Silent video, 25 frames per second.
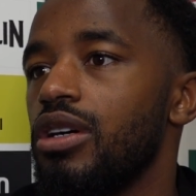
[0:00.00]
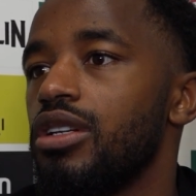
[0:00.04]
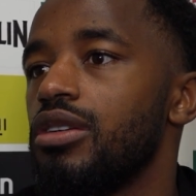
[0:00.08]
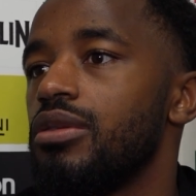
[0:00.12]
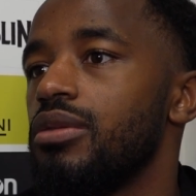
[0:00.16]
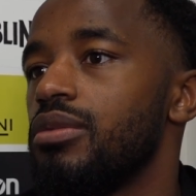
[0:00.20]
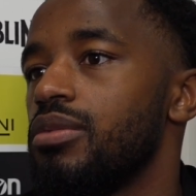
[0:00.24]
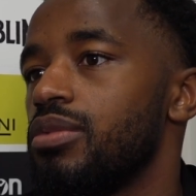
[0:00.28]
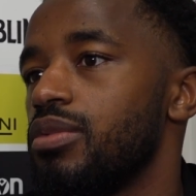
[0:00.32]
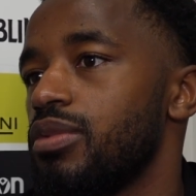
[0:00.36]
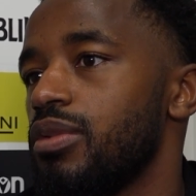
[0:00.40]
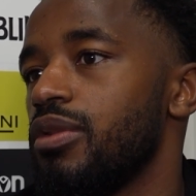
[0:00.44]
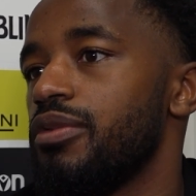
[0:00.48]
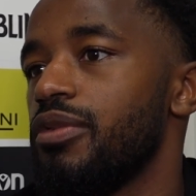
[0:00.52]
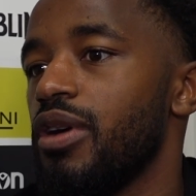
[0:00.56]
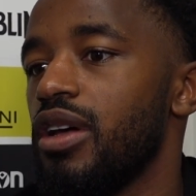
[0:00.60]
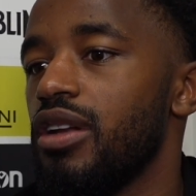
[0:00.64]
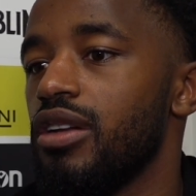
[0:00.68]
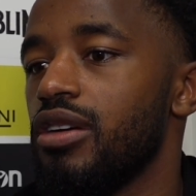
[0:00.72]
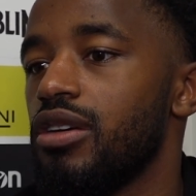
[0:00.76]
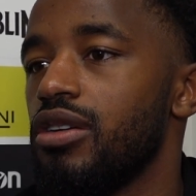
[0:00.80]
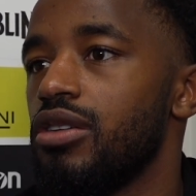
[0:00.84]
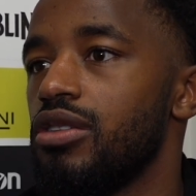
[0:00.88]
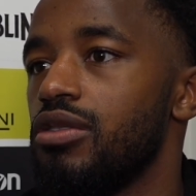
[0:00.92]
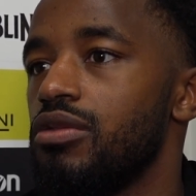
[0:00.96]
We've had
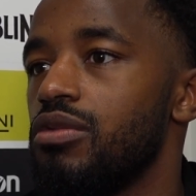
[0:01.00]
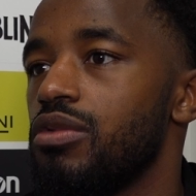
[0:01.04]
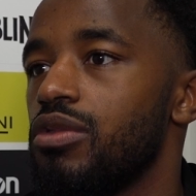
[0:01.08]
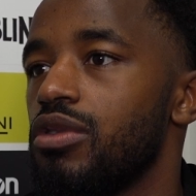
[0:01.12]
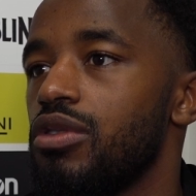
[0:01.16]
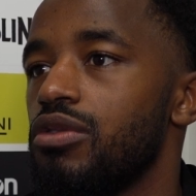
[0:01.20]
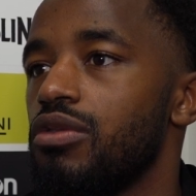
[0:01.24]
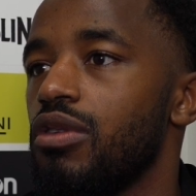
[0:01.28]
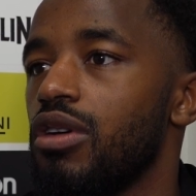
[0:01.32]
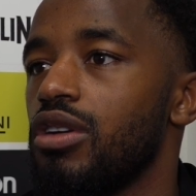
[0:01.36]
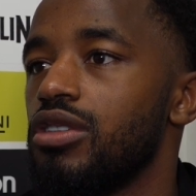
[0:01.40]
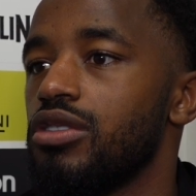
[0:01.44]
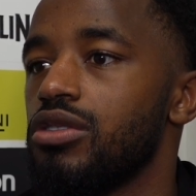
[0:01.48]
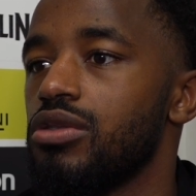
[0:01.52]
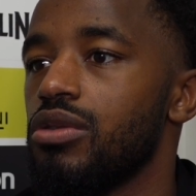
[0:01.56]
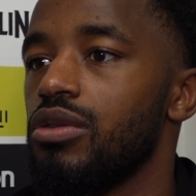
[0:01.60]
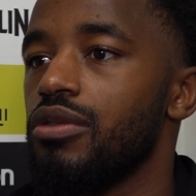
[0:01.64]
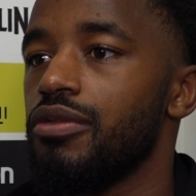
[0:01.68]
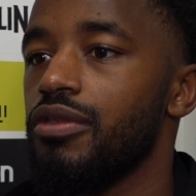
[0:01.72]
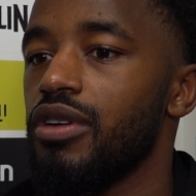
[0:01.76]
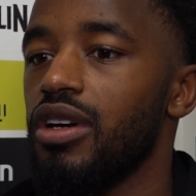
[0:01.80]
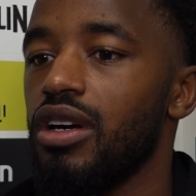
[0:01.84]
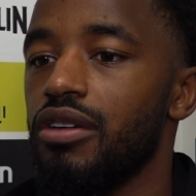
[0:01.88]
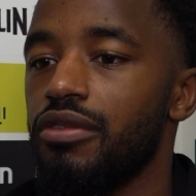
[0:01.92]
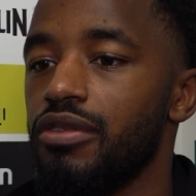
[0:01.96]
a good run sort of
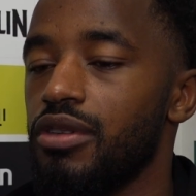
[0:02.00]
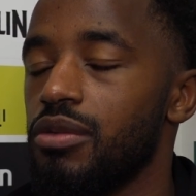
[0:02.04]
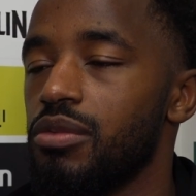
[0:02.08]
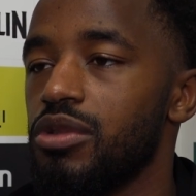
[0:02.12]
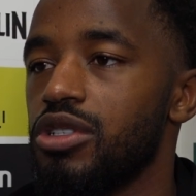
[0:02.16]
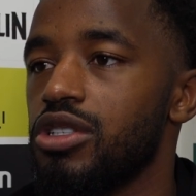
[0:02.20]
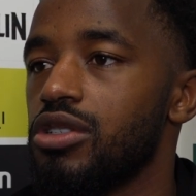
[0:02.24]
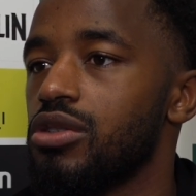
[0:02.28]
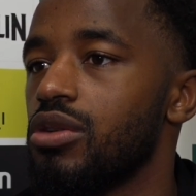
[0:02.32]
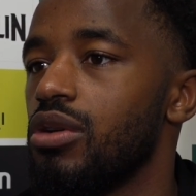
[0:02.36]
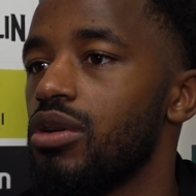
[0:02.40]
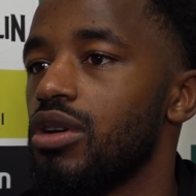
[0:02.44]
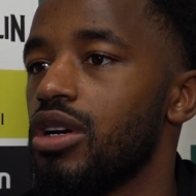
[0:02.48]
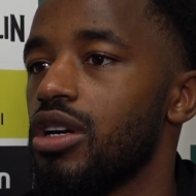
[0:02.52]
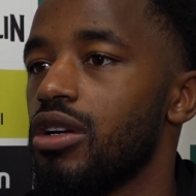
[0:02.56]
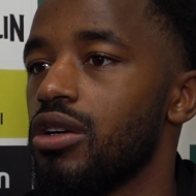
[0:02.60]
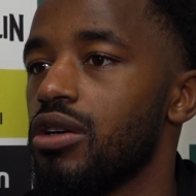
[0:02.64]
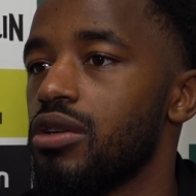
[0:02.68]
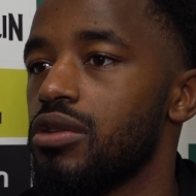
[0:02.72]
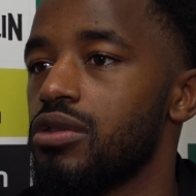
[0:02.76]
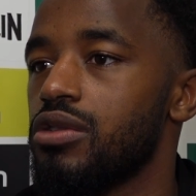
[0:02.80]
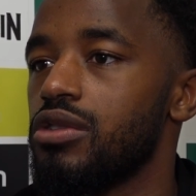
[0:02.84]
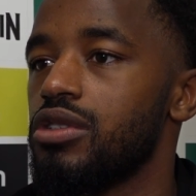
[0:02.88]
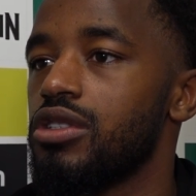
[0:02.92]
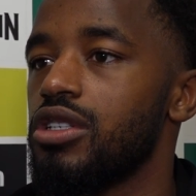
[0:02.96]
thing. I think we just got to
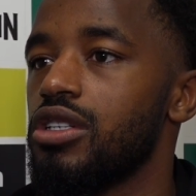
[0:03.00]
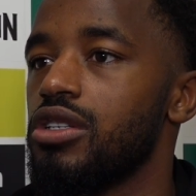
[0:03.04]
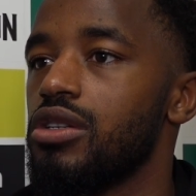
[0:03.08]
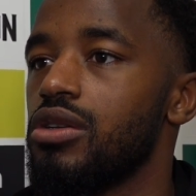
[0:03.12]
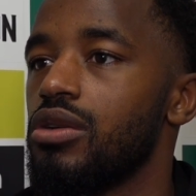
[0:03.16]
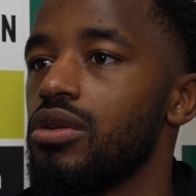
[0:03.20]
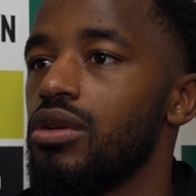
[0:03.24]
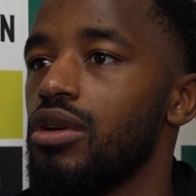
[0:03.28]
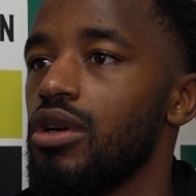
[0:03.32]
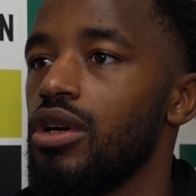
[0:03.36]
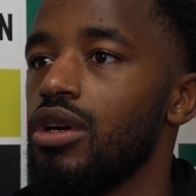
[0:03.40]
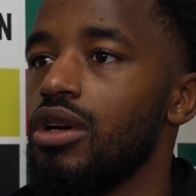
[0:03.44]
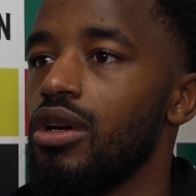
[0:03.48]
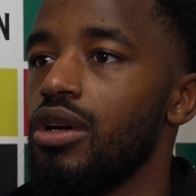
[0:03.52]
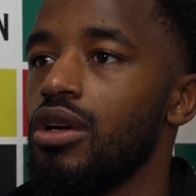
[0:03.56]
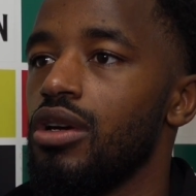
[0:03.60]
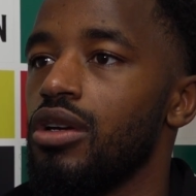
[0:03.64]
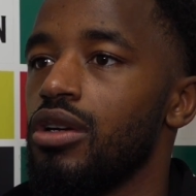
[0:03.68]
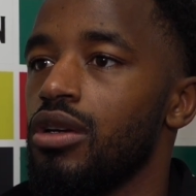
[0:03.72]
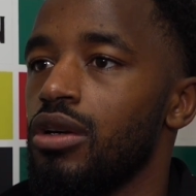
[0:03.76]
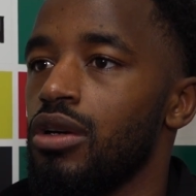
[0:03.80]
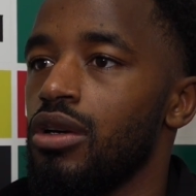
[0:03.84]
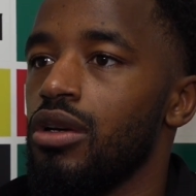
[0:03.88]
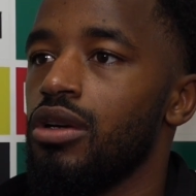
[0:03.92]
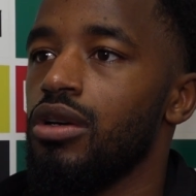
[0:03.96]
continue.
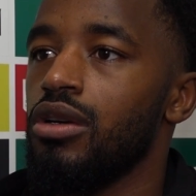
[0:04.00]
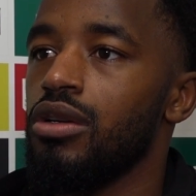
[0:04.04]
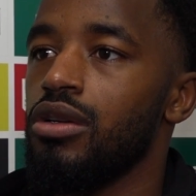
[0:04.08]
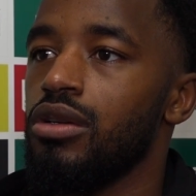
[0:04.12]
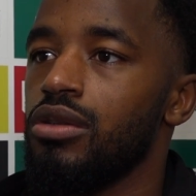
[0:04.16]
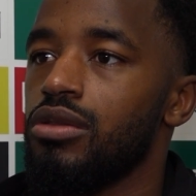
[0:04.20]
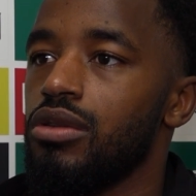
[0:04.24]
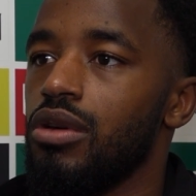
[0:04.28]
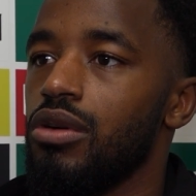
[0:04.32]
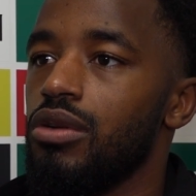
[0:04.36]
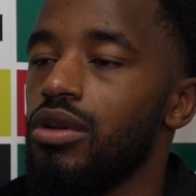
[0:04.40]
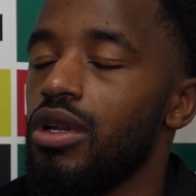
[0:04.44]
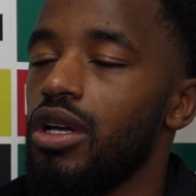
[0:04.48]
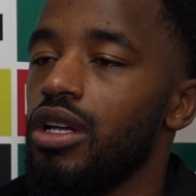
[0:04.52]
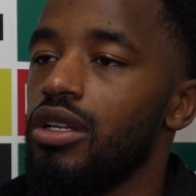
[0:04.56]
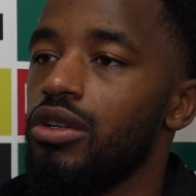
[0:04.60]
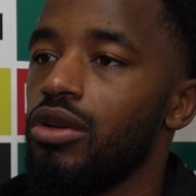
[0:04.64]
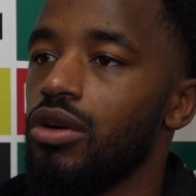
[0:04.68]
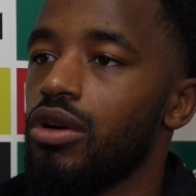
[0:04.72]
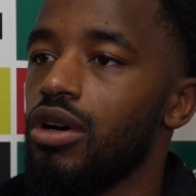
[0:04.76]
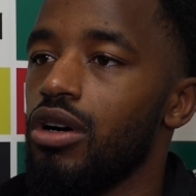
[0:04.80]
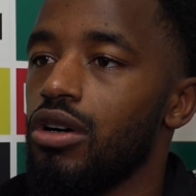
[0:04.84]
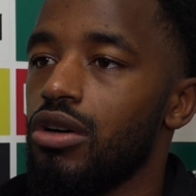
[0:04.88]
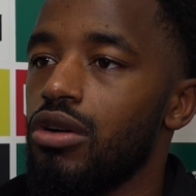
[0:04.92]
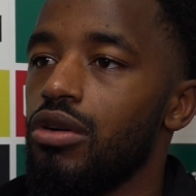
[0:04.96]
Don't need to
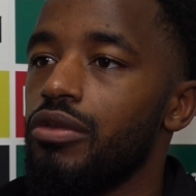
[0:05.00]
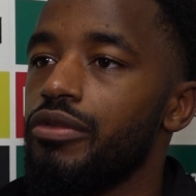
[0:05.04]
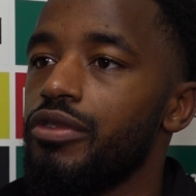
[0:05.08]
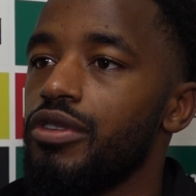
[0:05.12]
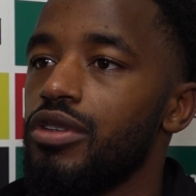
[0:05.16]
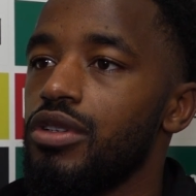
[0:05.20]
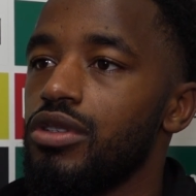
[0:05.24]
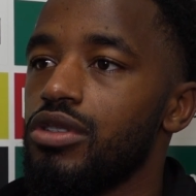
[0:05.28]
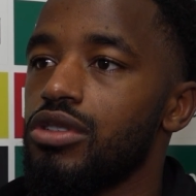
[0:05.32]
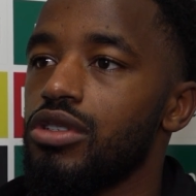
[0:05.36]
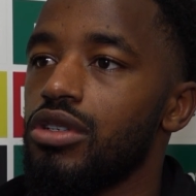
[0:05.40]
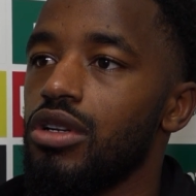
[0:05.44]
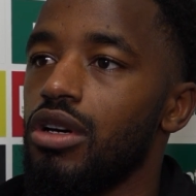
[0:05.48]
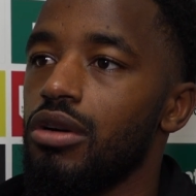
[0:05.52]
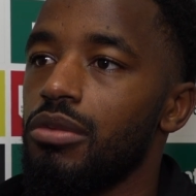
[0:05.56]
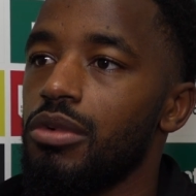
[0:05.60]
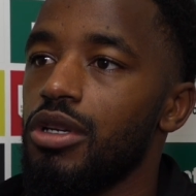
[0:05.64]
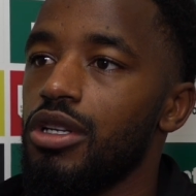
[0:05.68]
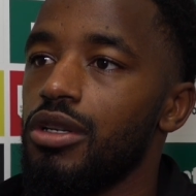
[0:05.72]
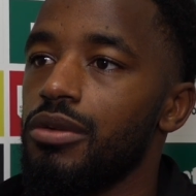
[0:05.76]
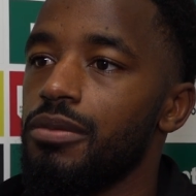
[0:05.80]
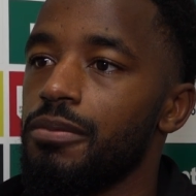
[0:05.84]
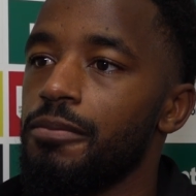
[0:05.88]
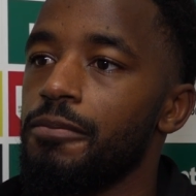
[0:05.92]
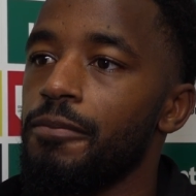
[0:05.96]
lack our confidence, you know what I
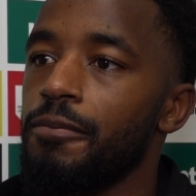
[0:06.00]
mean?